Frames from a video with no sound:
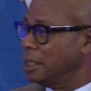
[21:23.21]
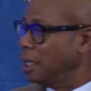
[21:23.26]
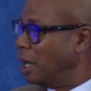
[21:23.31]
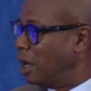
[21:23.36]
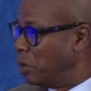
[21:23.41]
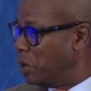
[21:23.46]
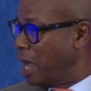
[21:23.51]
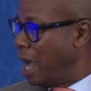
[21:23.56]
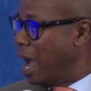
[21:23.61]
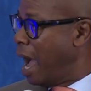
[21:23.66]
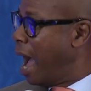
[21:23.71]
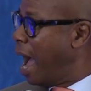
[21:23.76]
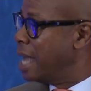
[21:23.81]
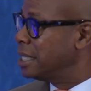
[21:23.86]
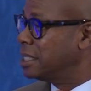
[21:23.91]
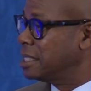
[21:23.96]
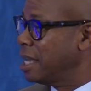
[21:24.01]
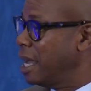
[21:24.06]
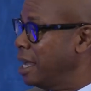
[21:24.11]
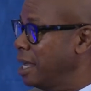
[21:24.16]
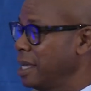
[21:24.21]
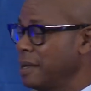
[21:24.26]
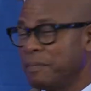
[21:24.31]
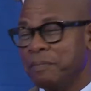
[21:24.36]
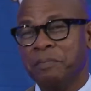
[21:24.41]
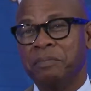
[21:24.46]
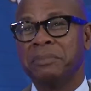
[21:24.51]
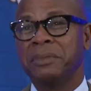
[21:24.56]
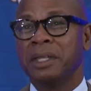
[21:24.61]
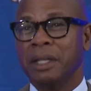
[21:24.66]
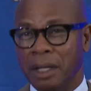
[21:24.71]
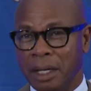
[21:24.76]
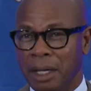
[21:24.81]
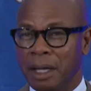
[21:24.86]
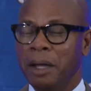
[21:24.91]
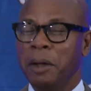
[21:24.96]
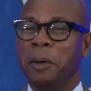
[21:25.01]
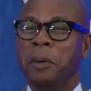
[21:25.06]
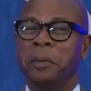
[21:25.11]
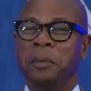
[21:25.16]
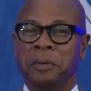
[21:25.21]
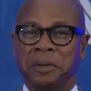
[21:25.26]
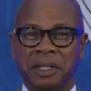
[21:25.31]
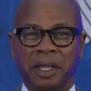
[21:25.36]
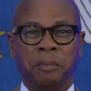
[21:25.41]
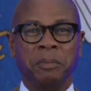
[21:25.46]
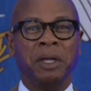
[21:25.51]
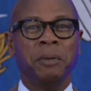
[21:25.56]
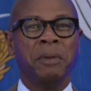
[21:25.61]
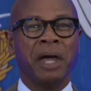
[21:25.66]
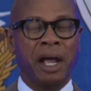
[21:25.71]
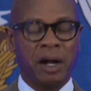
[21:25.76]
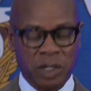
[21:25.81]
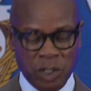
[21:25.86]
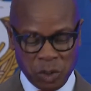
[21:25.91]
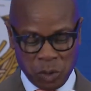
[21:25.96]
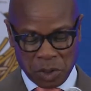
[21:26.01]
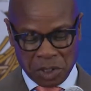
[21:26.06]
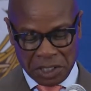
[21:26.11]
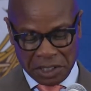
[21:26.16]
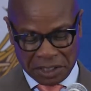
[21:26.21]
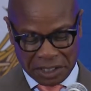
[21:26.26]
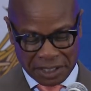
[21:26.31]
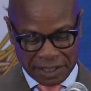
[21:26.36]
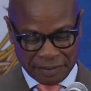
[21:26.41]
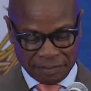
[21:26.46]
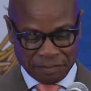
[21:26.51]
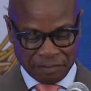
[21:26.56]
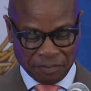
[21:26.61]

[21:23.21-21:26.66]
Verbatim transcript: Oh, yeah. I'd say, Give me Mayor Lewis.